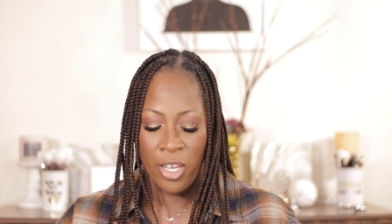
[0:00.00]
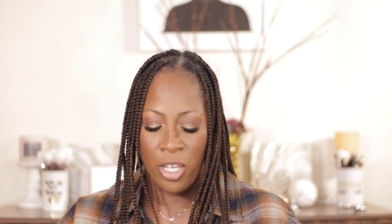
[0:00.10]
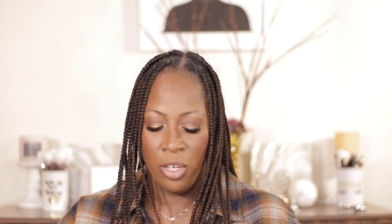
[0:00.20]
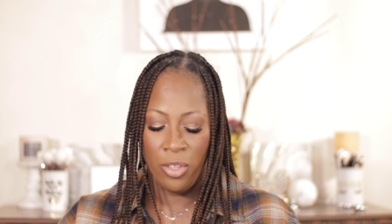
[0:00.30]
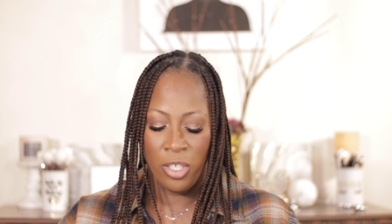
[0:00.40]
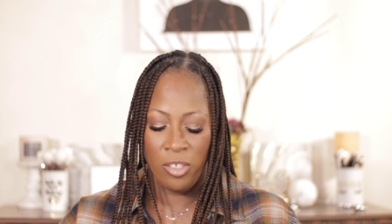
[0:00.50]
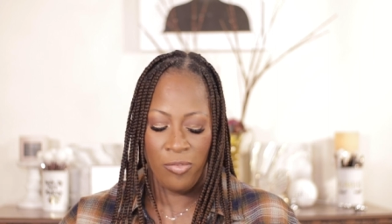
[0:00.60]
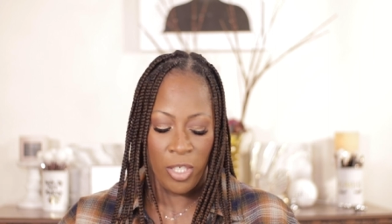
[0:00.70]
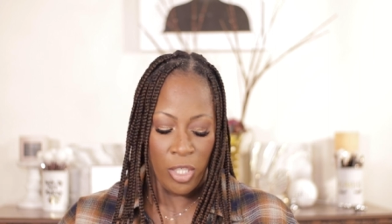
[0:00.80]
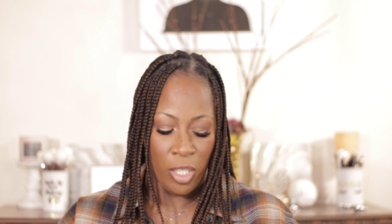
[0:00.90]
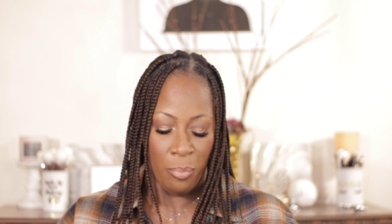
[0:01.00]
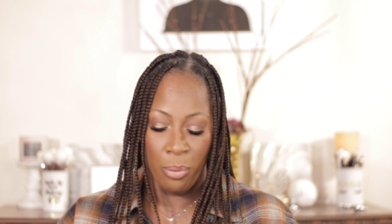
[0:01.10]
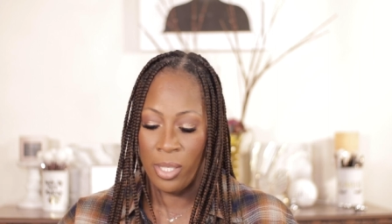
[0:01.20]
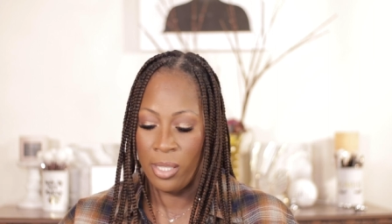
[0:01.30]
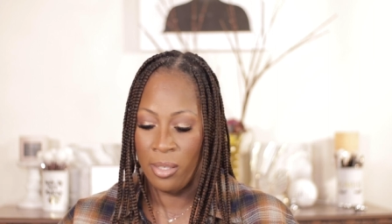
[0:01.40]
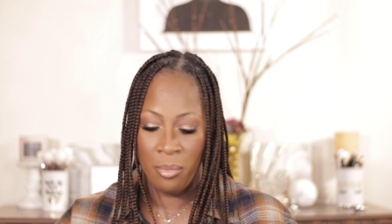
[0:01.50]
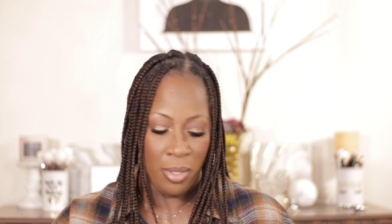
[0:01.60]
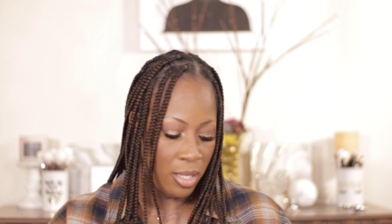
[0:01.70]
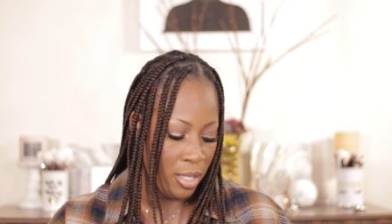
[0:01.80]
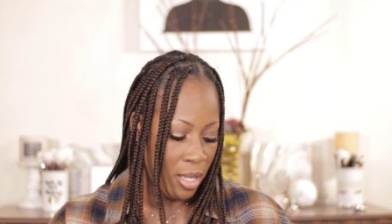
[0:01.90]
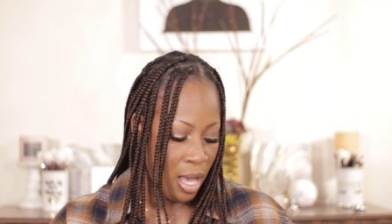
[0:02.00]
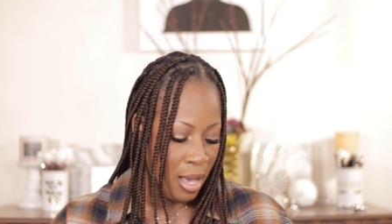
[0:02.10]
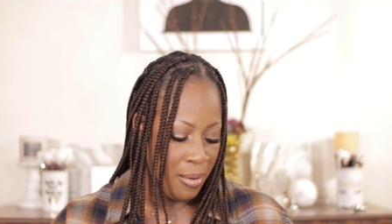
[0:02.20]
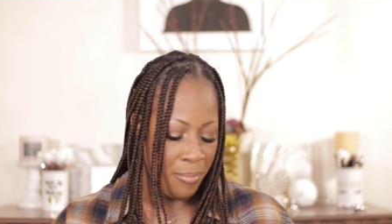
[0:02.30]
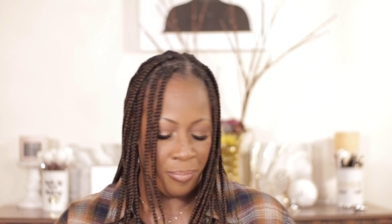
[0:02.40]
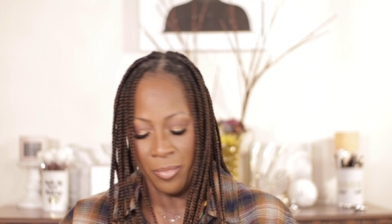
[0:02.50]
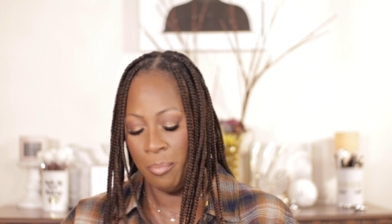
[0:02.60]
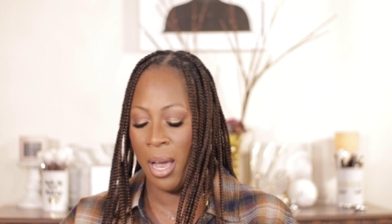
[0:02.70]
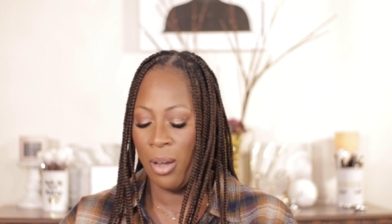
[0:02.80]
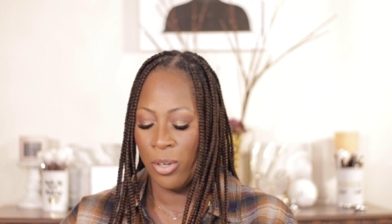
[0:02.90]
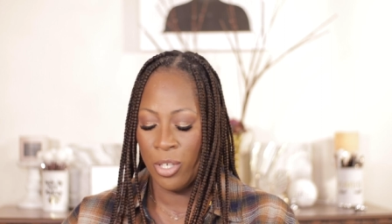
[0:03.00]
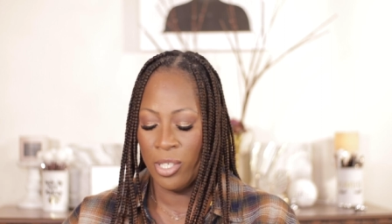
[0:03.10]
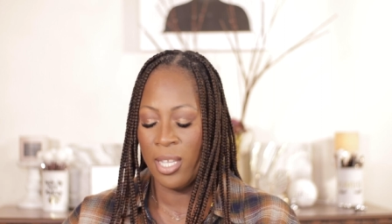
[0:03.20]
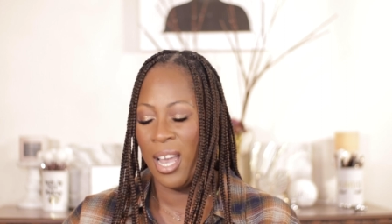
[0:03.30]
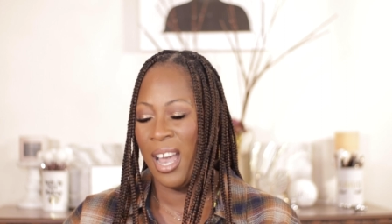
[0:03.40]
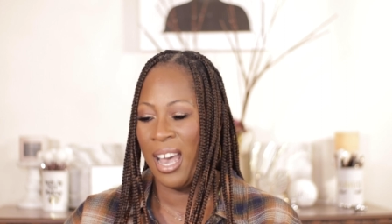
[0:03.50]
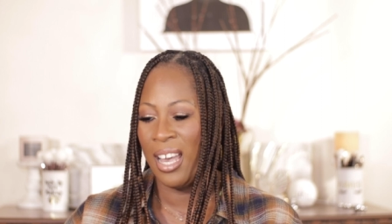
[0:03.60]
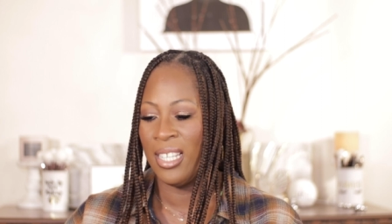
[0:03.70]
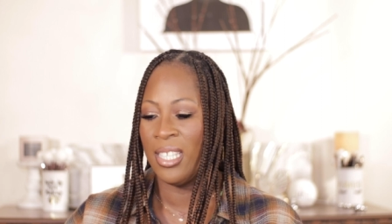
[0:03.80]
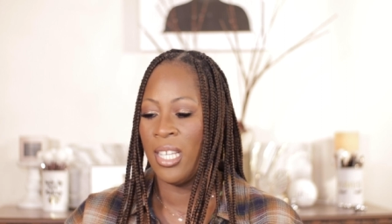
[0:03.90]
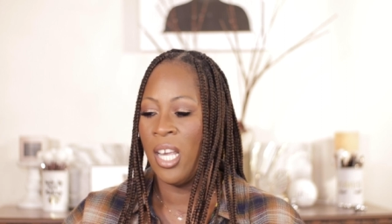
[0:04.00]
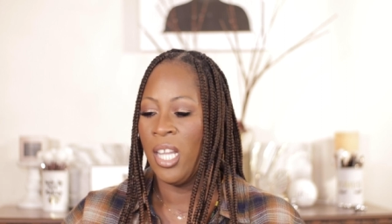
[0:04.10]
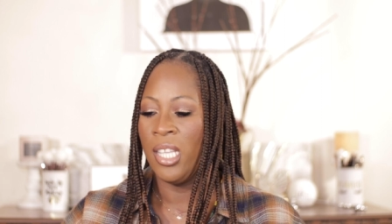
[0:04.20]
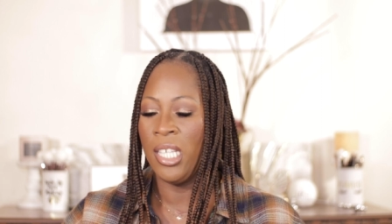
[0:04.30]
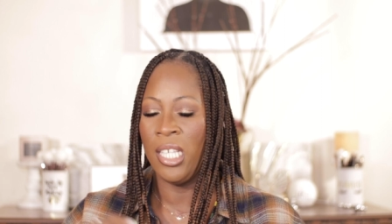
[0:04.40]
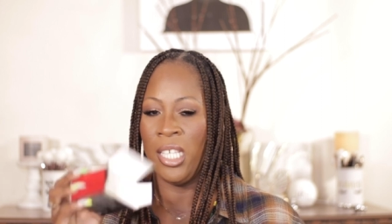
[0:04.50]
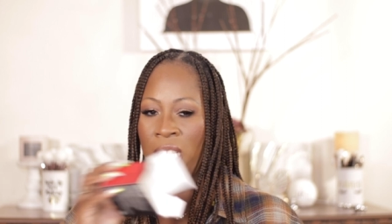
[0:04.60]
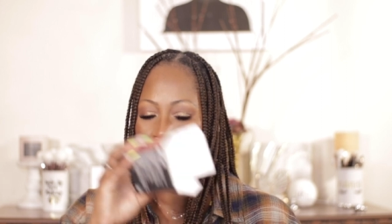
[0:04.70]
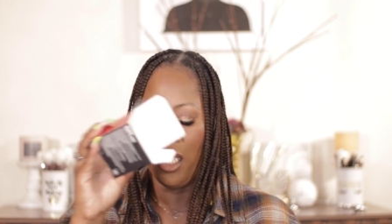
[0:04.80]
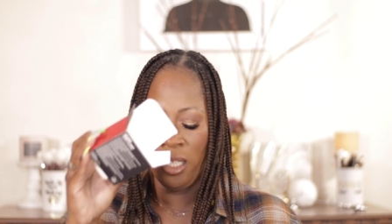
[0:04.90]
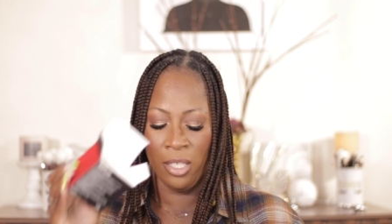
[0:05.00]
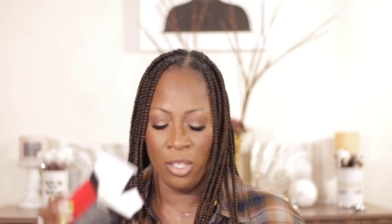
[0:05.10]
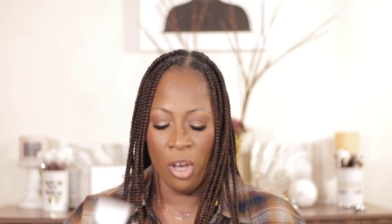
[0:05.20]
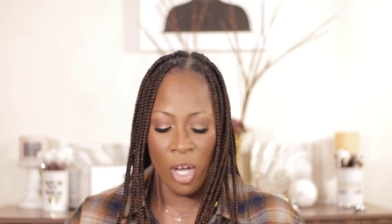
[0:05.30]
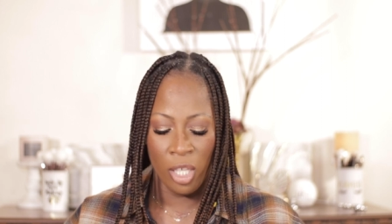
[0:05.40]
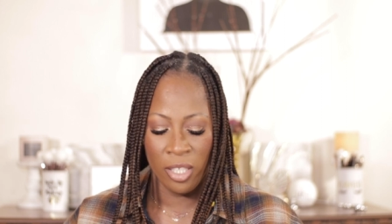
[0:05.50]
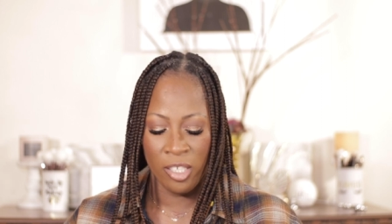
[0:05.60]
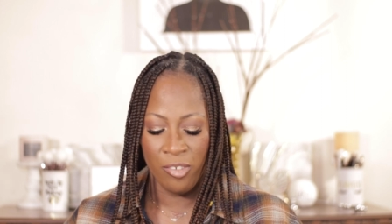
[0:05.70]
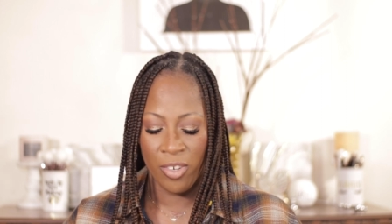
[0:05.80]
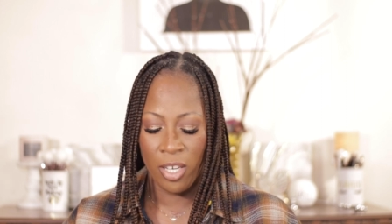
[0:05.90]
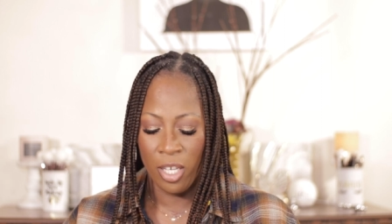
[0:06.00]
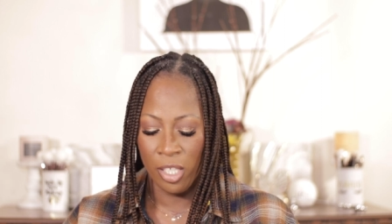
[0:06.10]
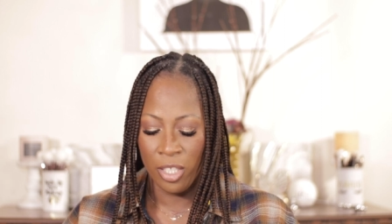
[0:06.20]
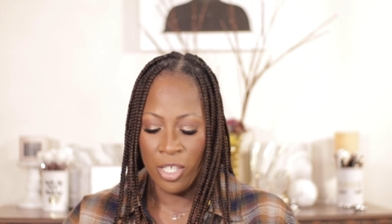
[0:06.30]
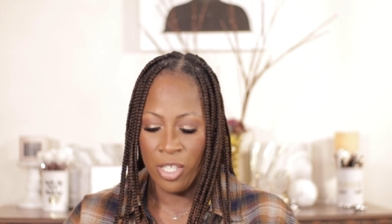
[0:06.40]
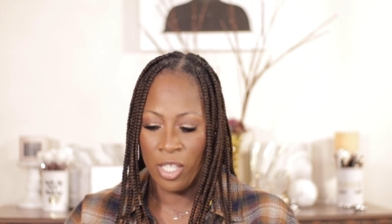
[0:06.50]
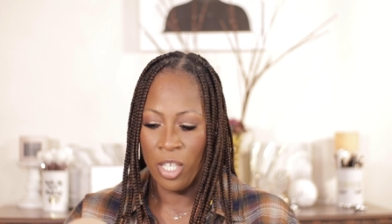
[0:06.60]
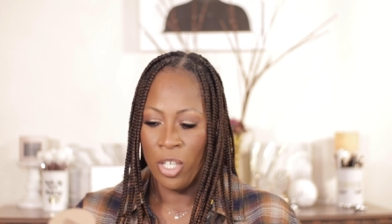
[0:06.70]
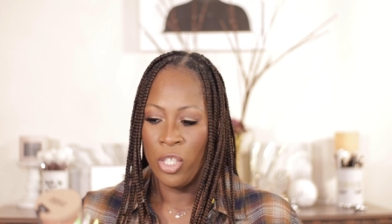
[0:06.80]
You know, the Givenchy Prism um, powders that has the all the different colors.